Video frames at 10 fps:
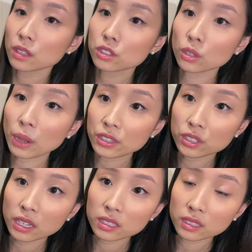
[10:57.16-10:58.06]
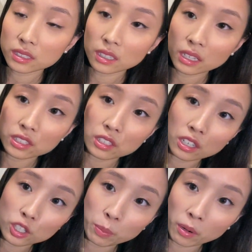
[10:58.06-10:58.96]
So as you guys can see, that's the
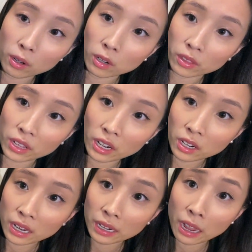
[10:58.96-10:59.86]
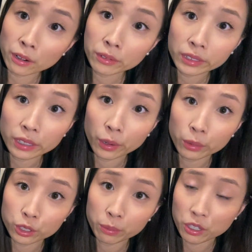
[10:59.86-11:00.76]
touch bar there, and I don't really
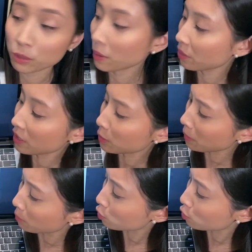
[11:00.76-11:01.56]
know too much about this, but I'm